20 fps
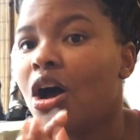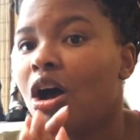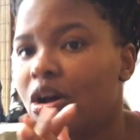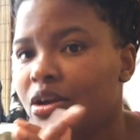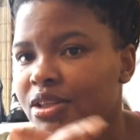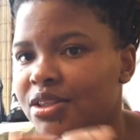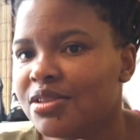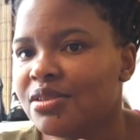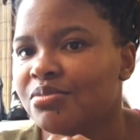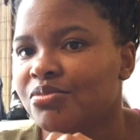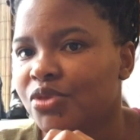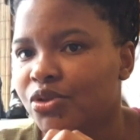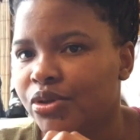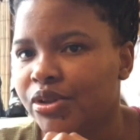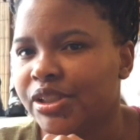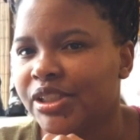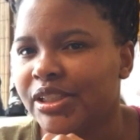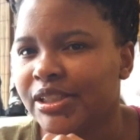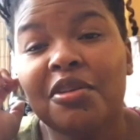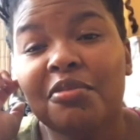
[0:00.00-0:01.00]
Awesome
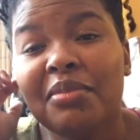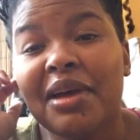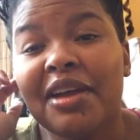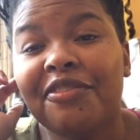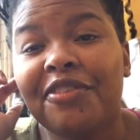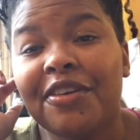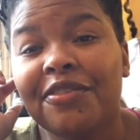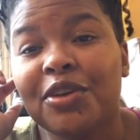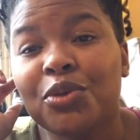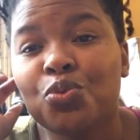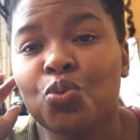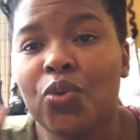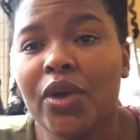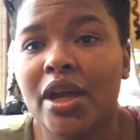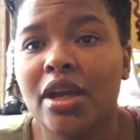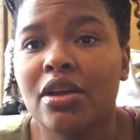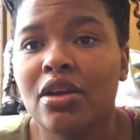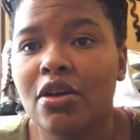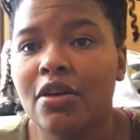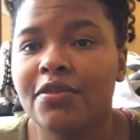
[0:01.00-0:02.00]
look. One of my favorite
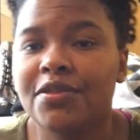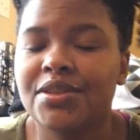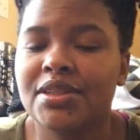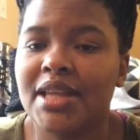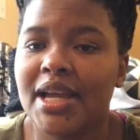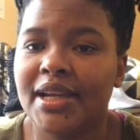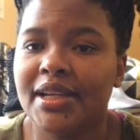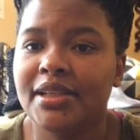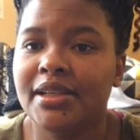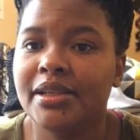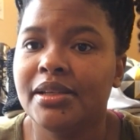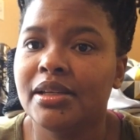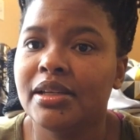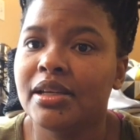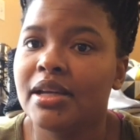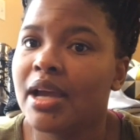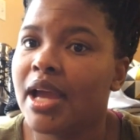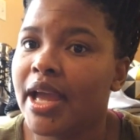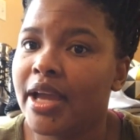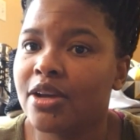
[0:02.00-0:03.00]
way of
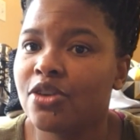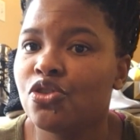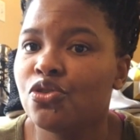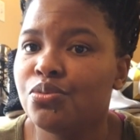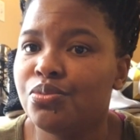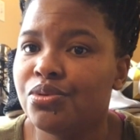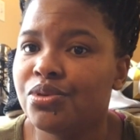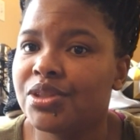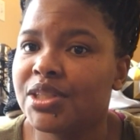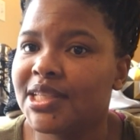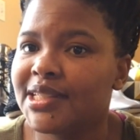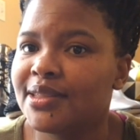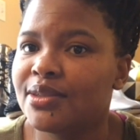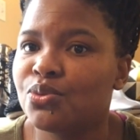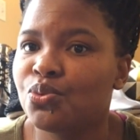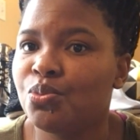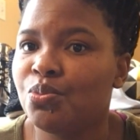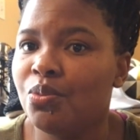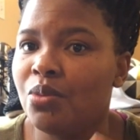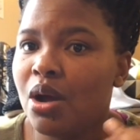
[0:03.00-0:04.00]
styling ankle boots
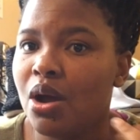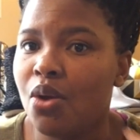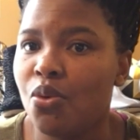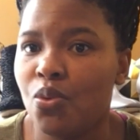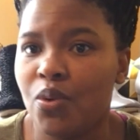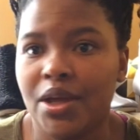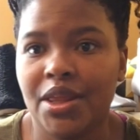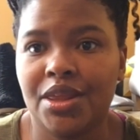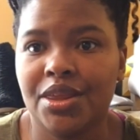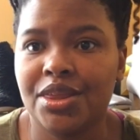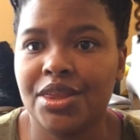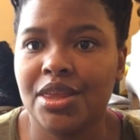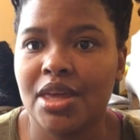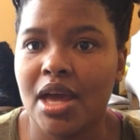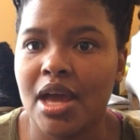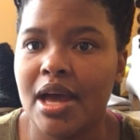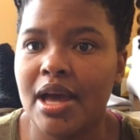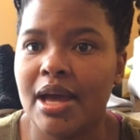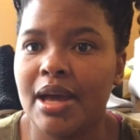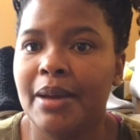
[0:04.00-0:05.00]
is with
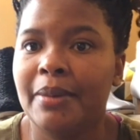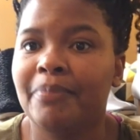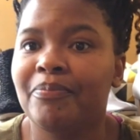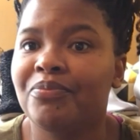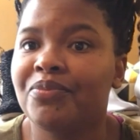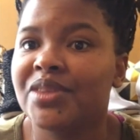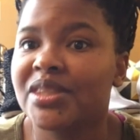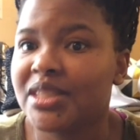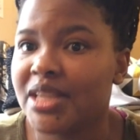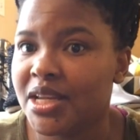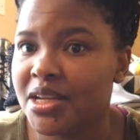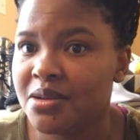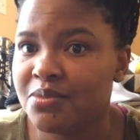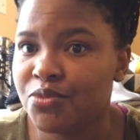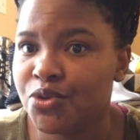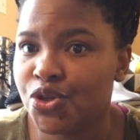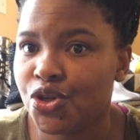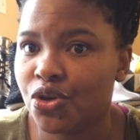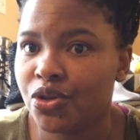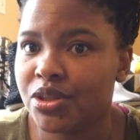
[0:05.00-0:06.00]
um,
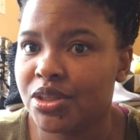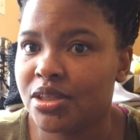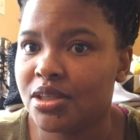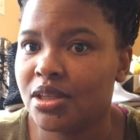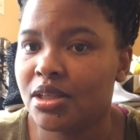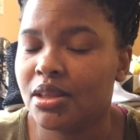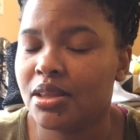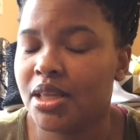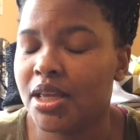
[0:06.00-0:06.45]
denim shorts.